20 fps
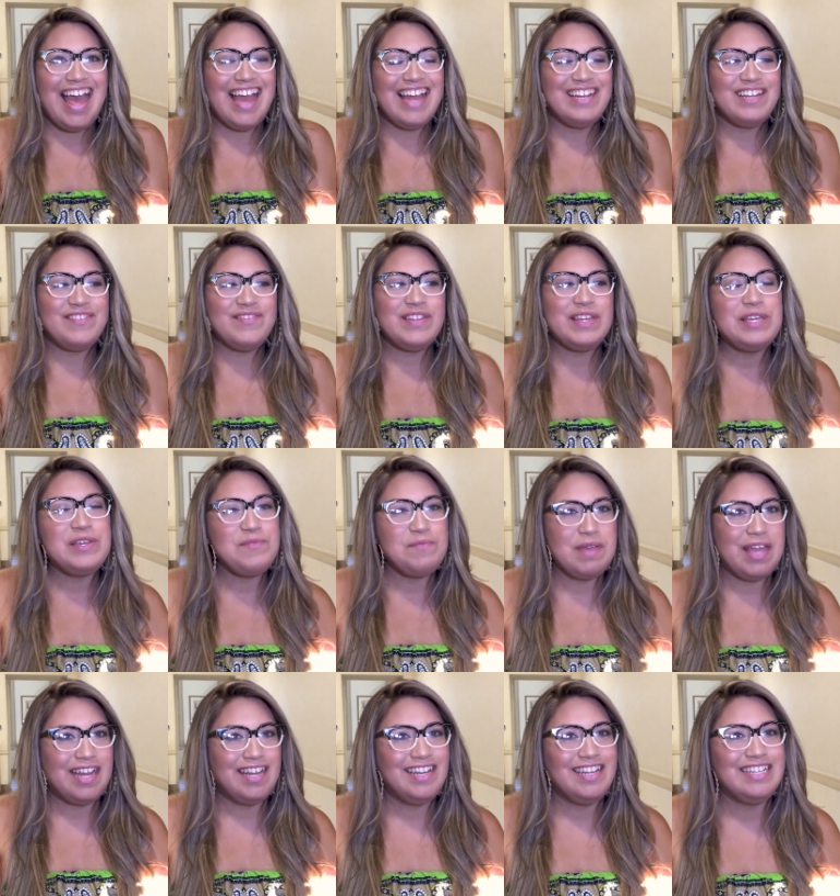I love the
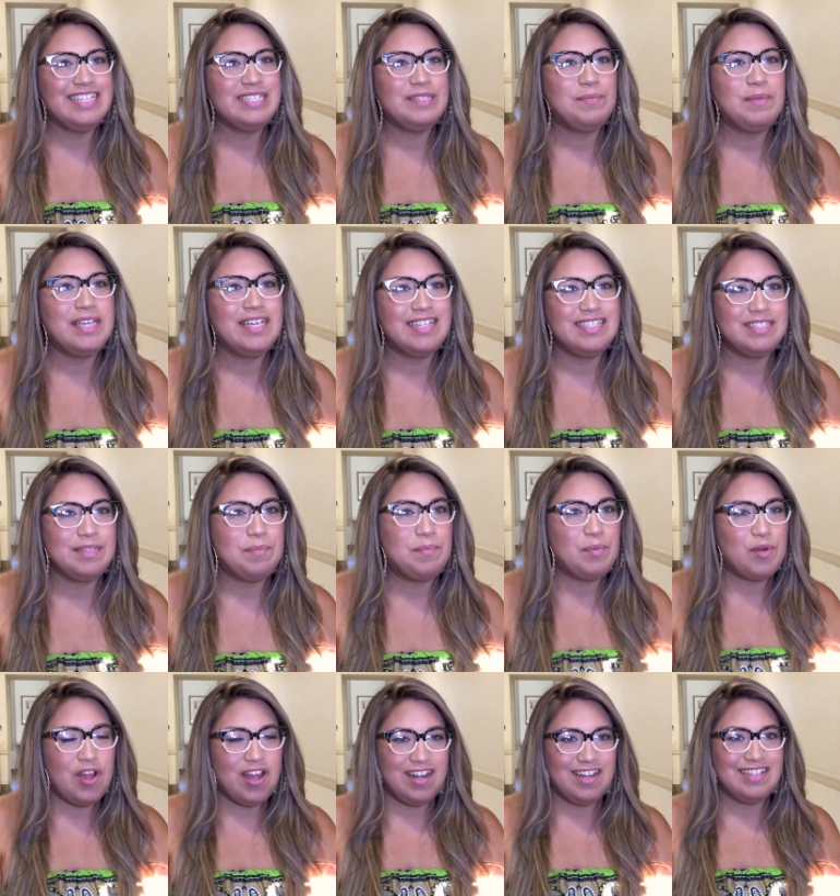humanities because
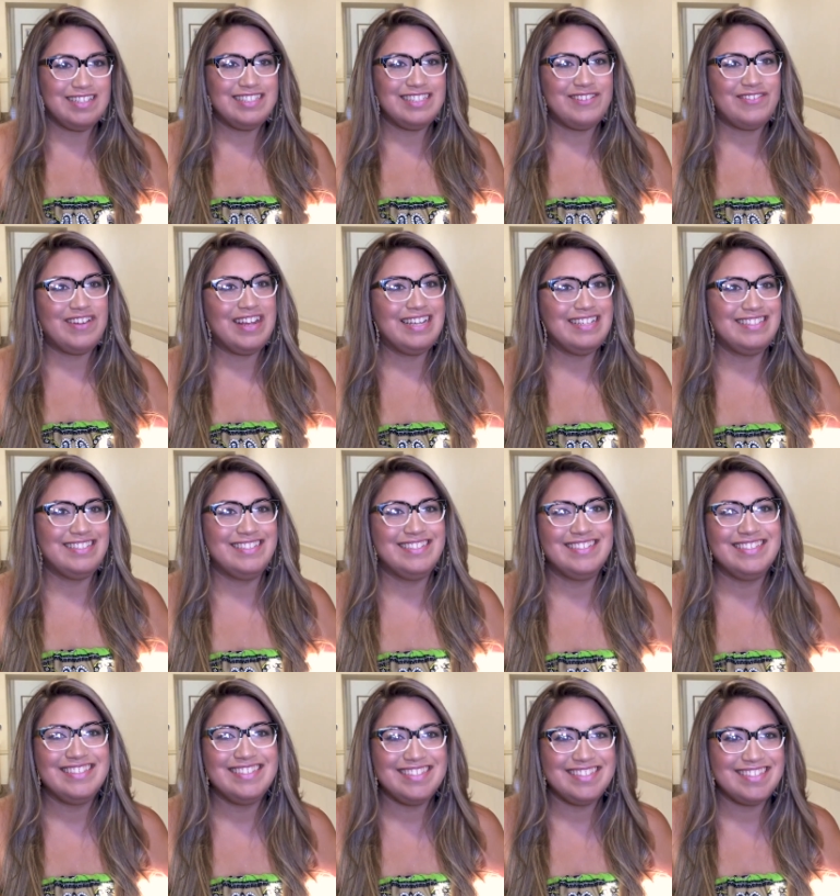it broadens
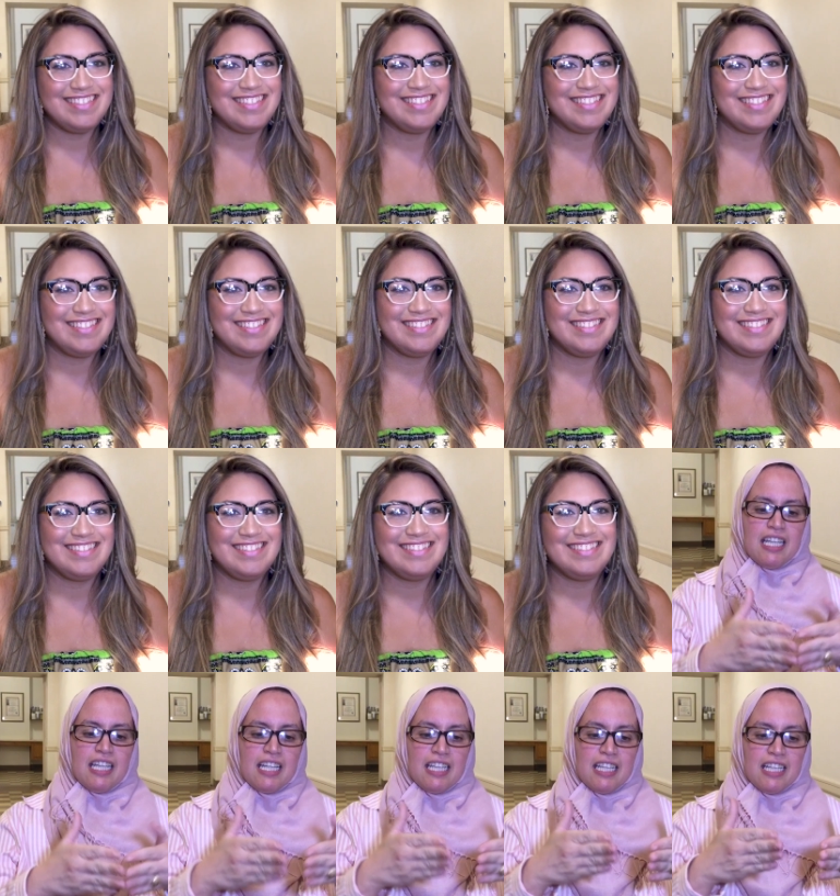horizons.
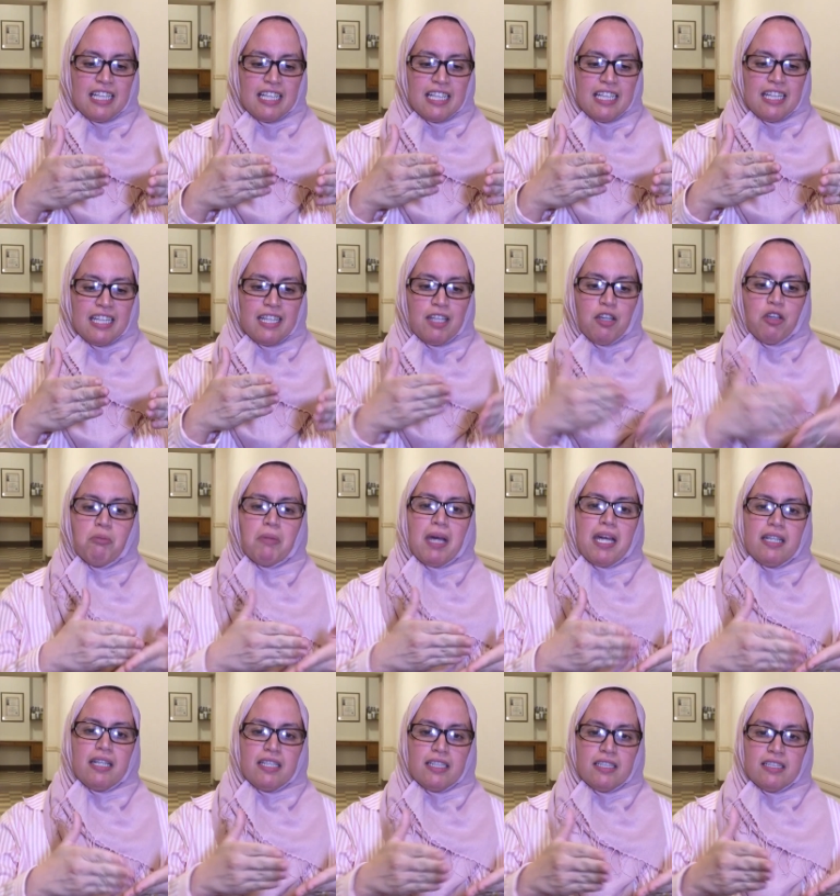The
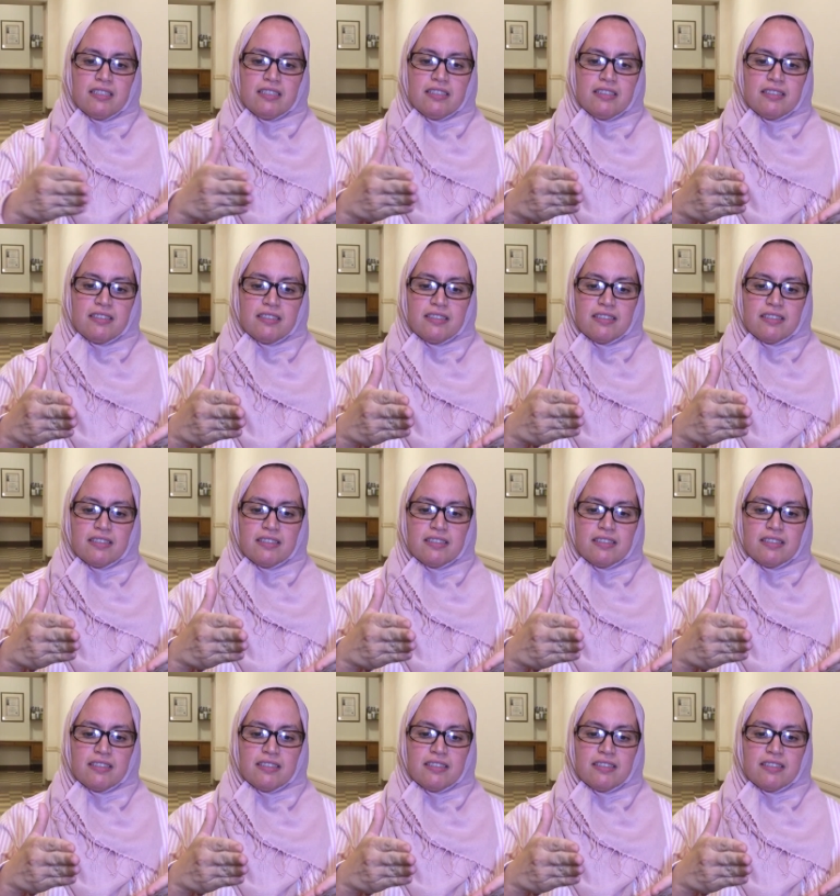humanities